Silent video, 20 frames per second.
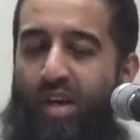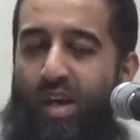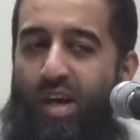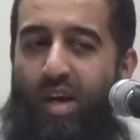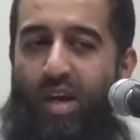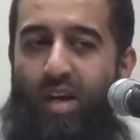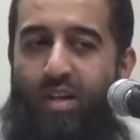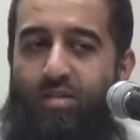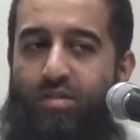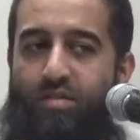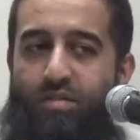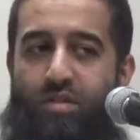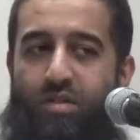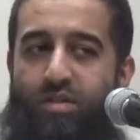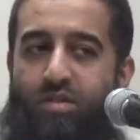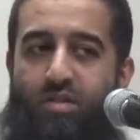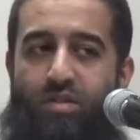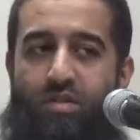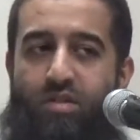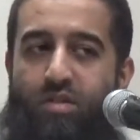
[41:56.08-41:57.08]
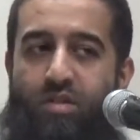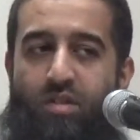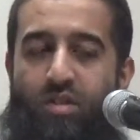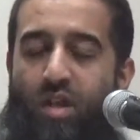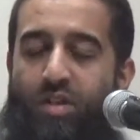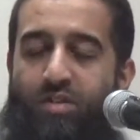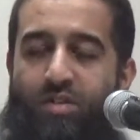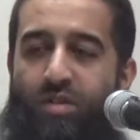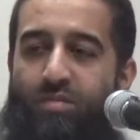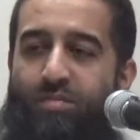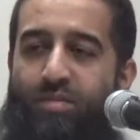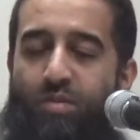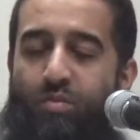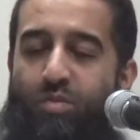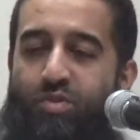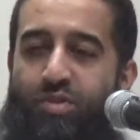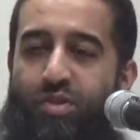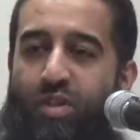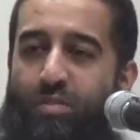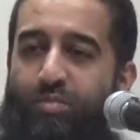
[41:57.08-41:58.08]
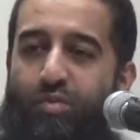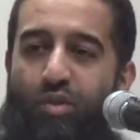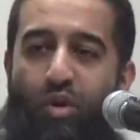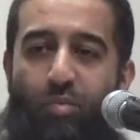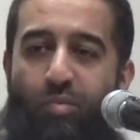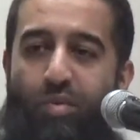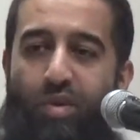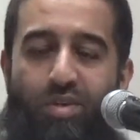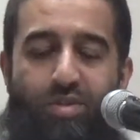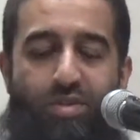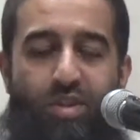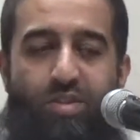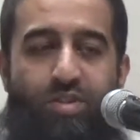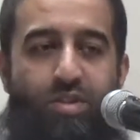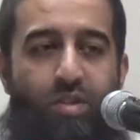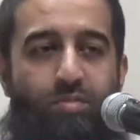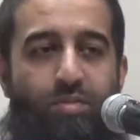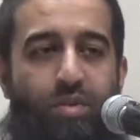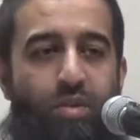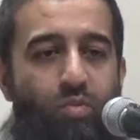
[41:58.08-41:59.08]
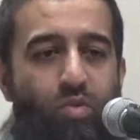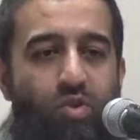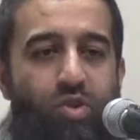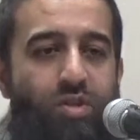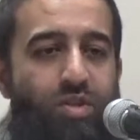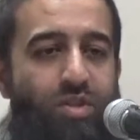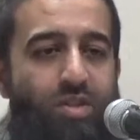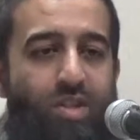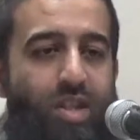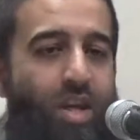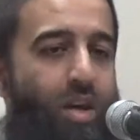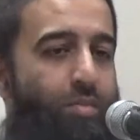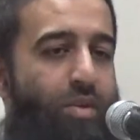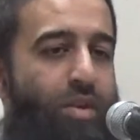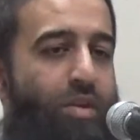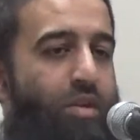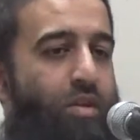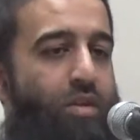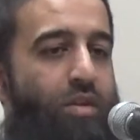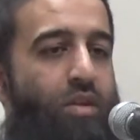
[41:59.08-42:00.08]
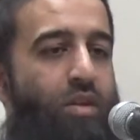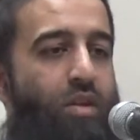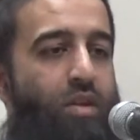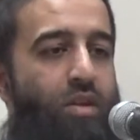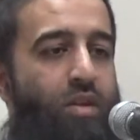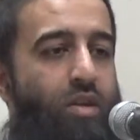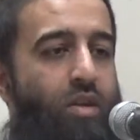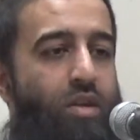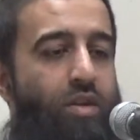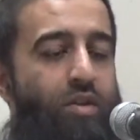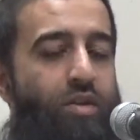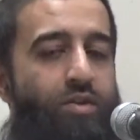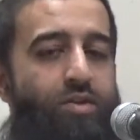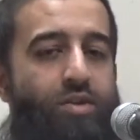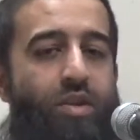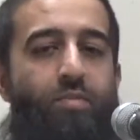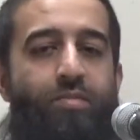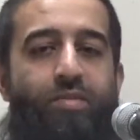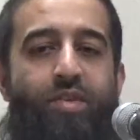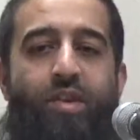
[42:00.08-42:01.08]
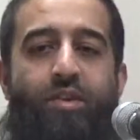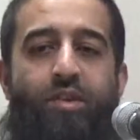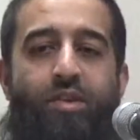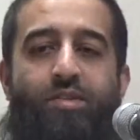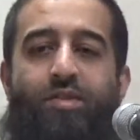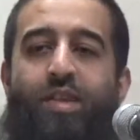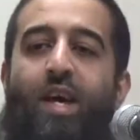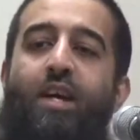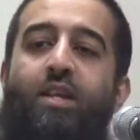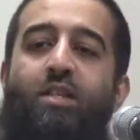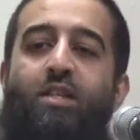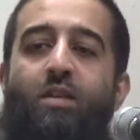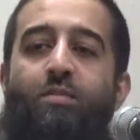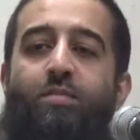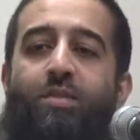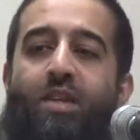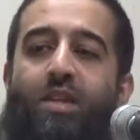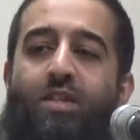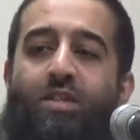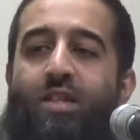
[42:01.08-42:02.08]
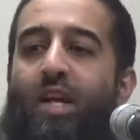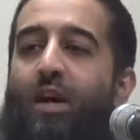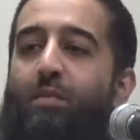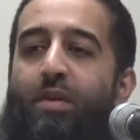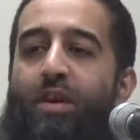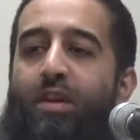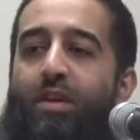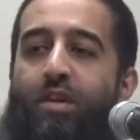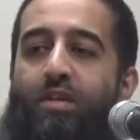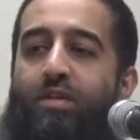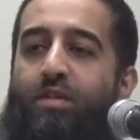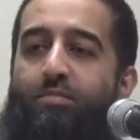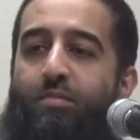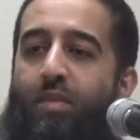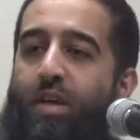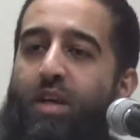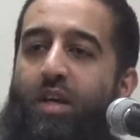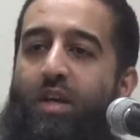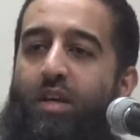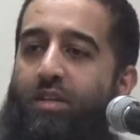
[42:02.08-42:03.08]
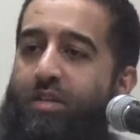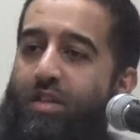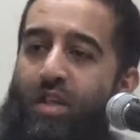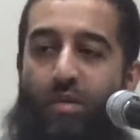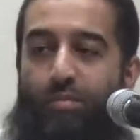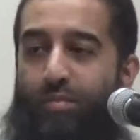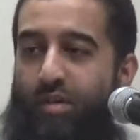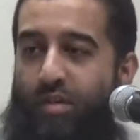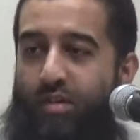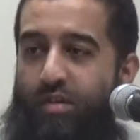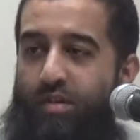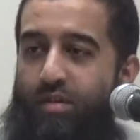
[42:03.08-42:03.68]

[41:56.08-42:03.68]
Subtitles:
And it's not something which is appropriate, it's not something which is Islamic. Something, just saying something Islamic doesn't make it Islamic.